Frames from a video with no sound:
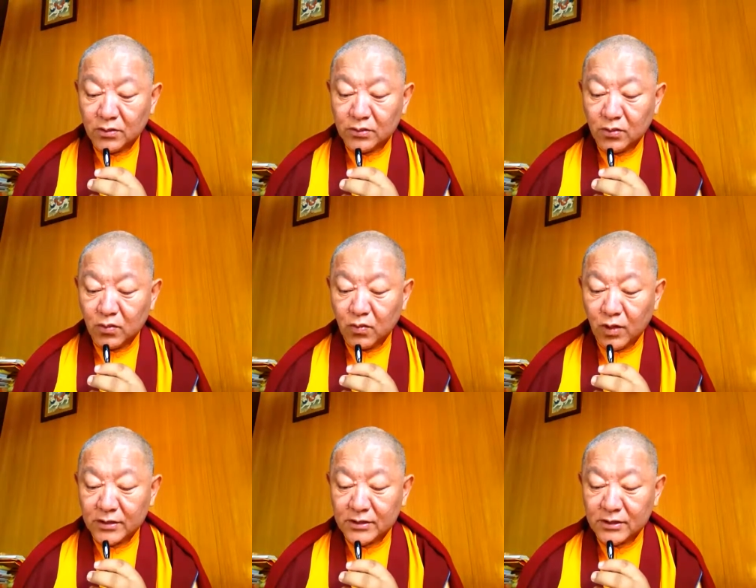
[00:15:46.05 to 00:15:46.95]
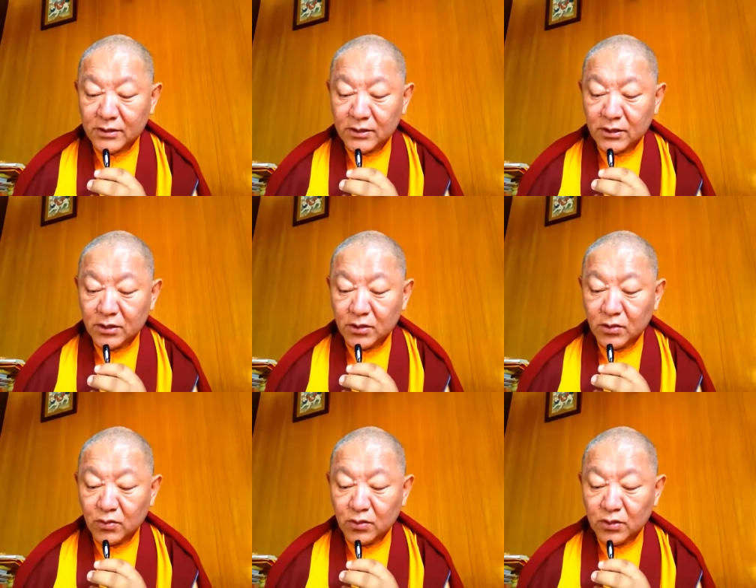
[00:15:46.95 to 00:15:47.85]
So what
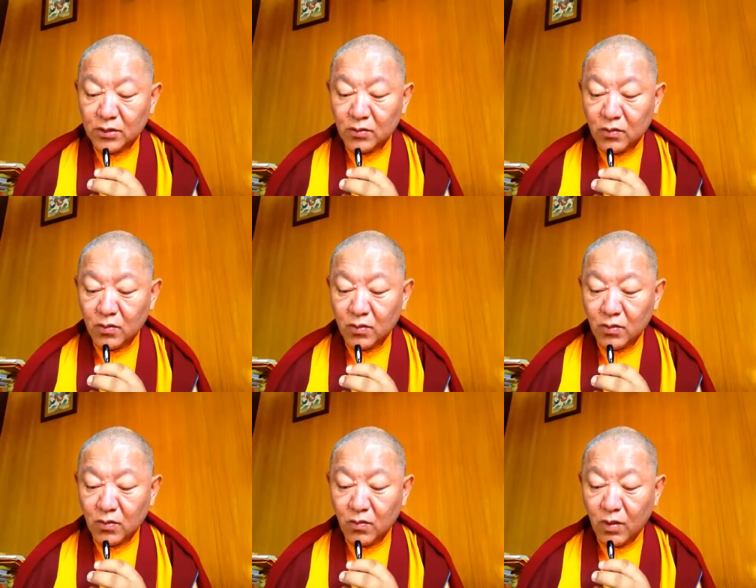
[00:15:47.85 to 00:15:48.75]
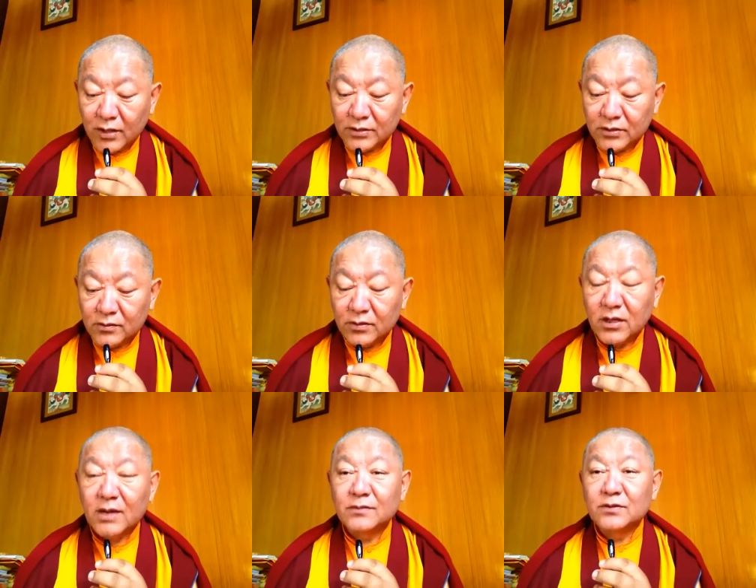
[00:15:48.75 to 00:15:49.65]
could want to
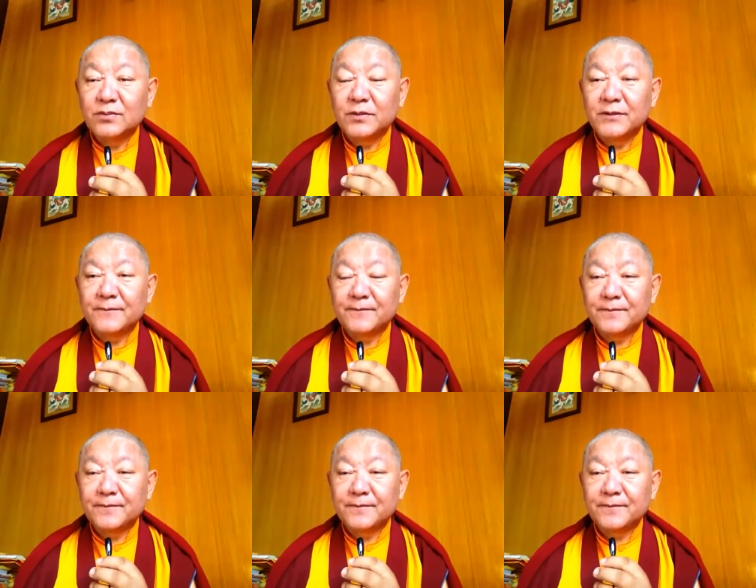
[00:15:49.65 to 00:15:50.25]
come to be?